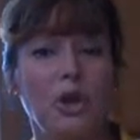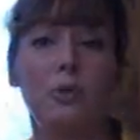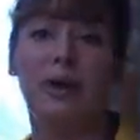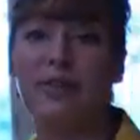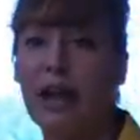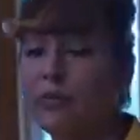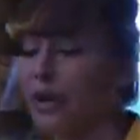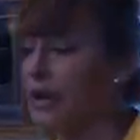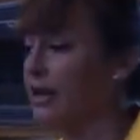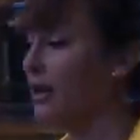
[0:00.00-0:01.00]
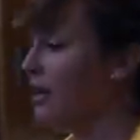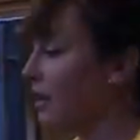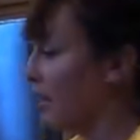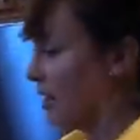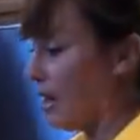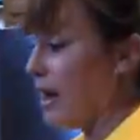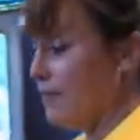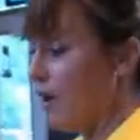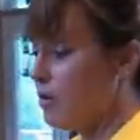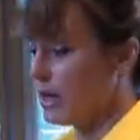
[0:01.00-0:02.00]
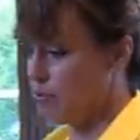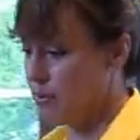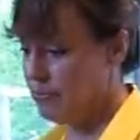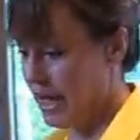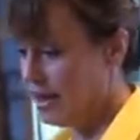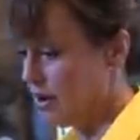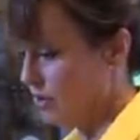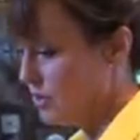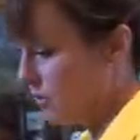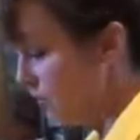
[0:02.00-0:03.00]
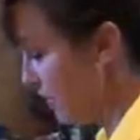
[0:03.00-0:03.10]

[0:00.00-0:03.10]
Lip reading: you what I've got ready. I've already prepared, so I